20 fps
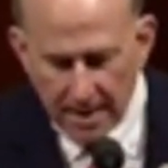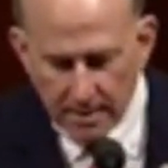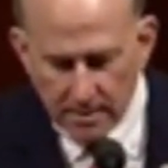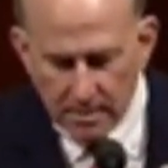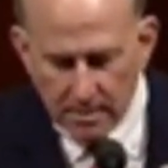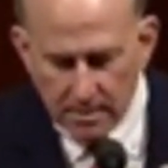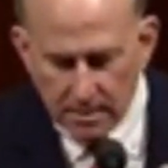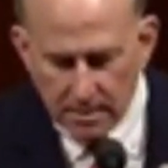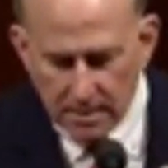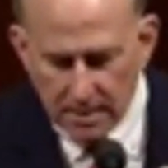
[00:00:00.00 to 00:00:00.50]

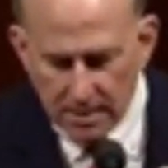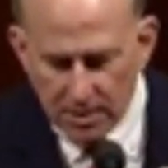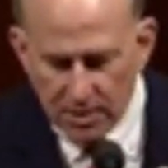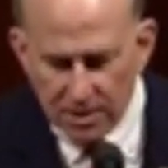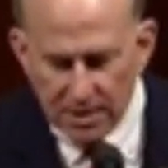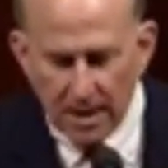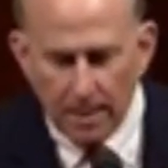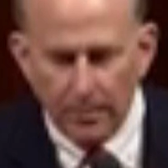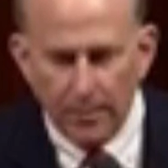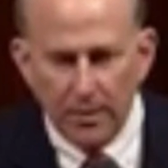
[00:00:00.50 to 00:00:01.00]
and say,
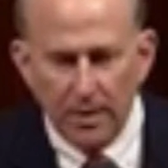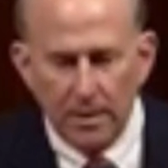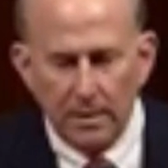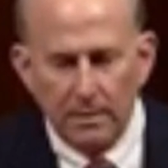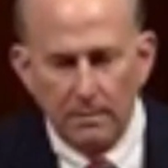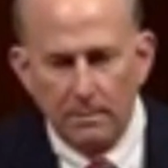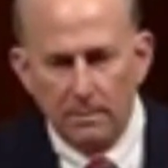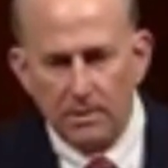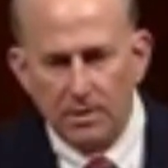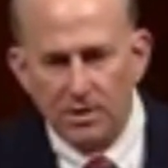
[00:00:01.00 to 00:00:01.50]
this is
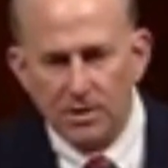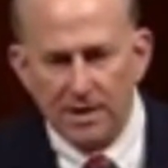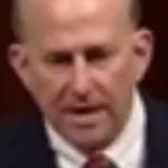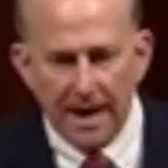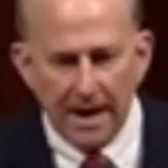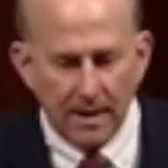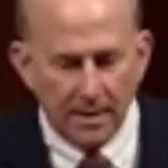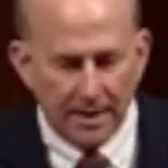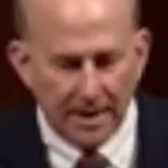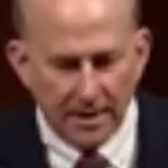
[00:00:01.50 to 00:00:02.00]
how
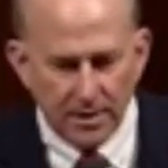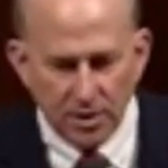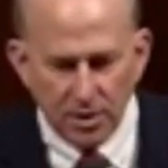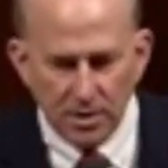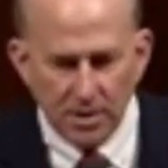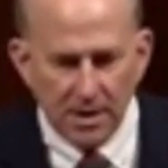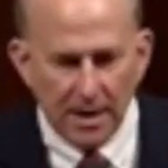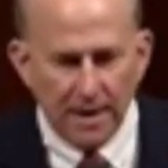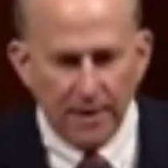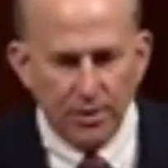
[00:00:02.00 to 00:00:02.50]
you
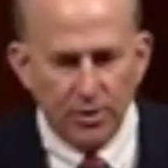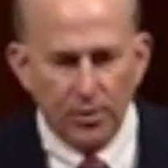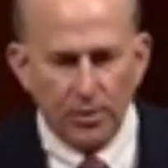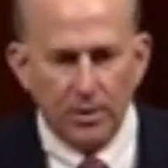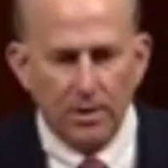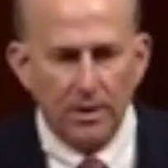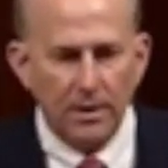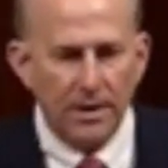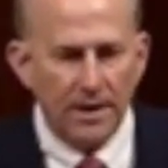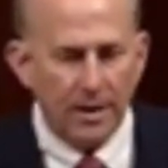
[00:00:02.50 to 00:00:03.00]
could
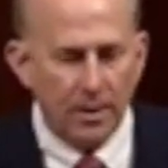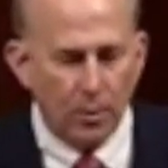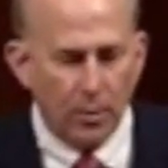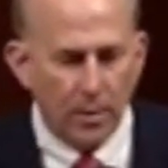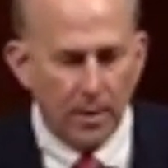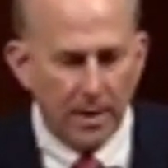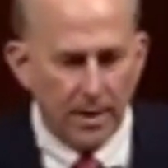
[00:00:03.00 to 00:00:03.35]
appeal